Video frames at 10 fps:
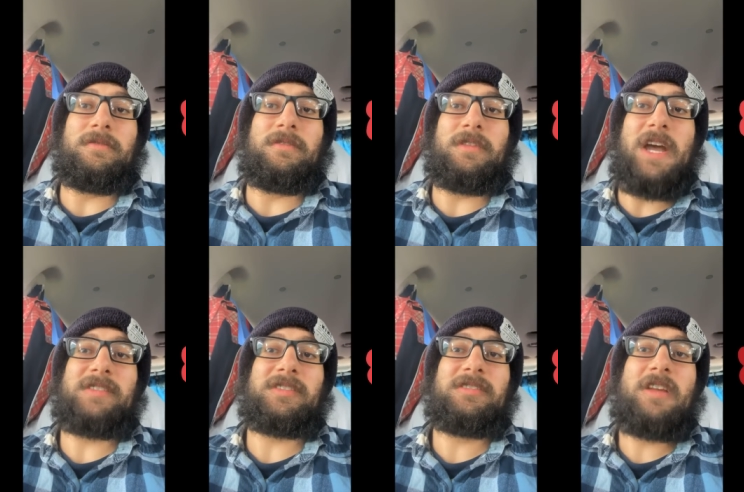
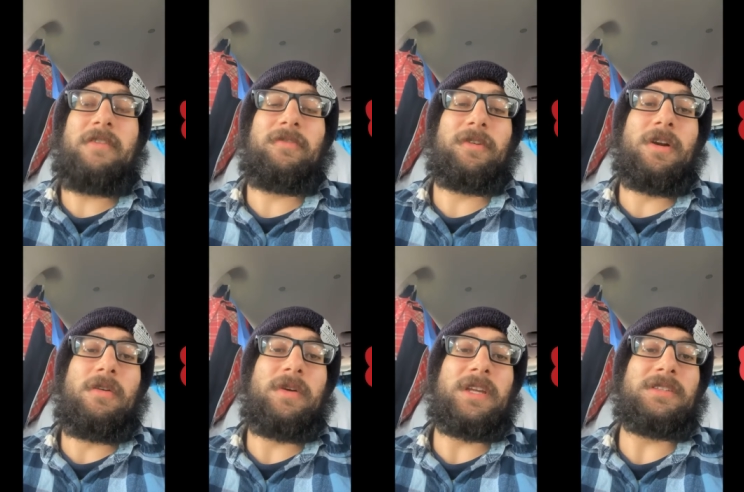that's never
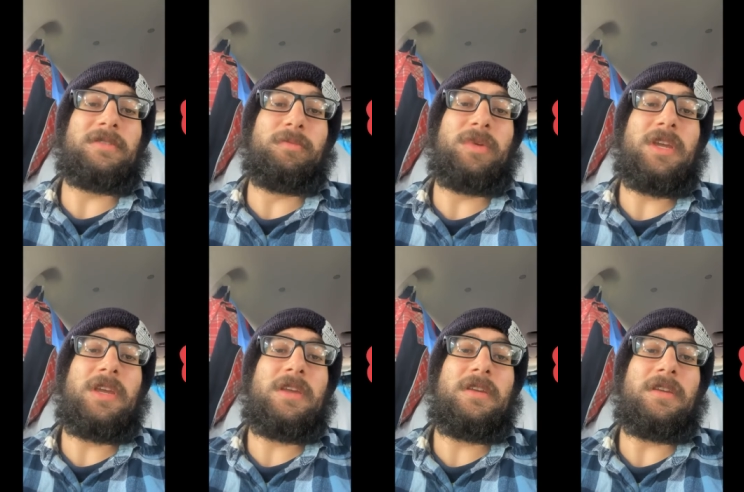going to
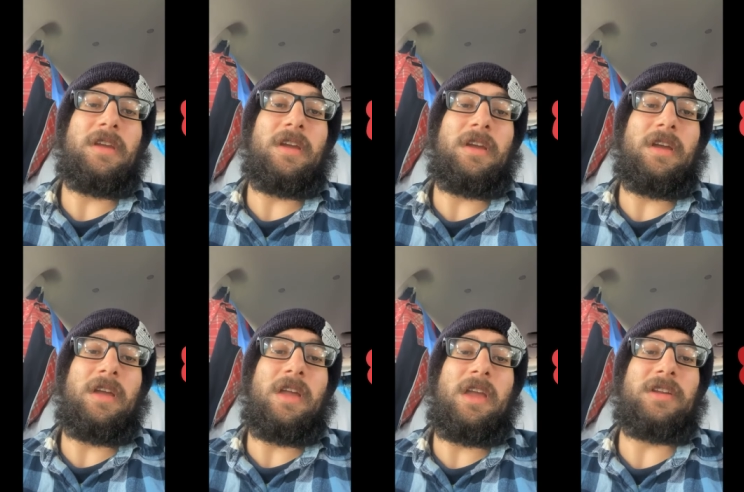be
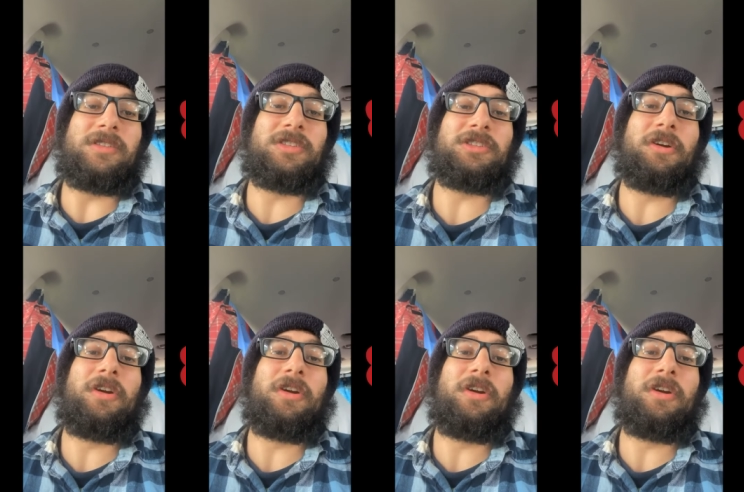there's